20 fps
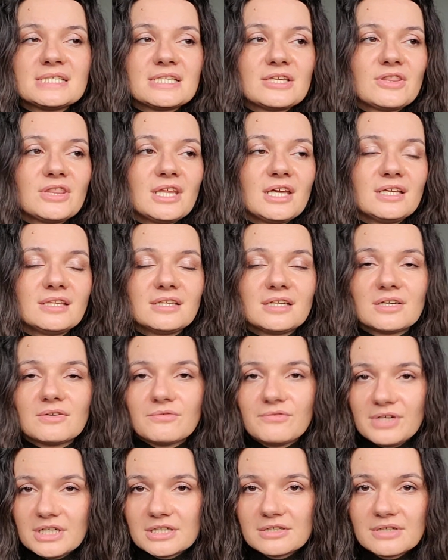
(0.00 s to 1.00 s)
I think they're
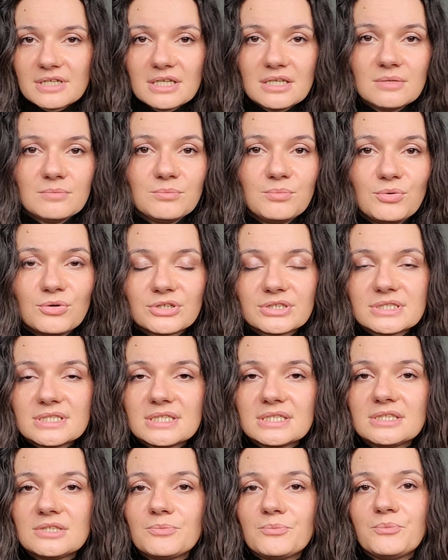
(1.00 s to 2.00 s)
very
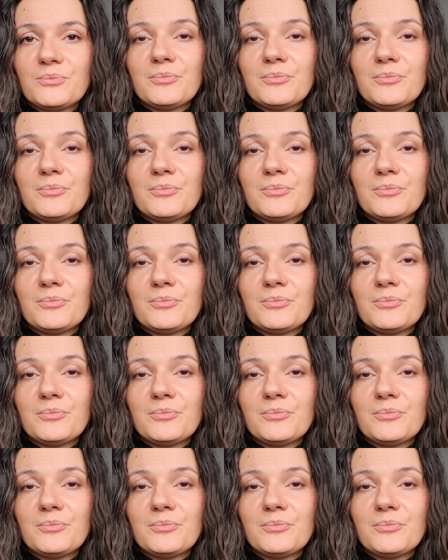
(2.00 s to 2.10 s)
important,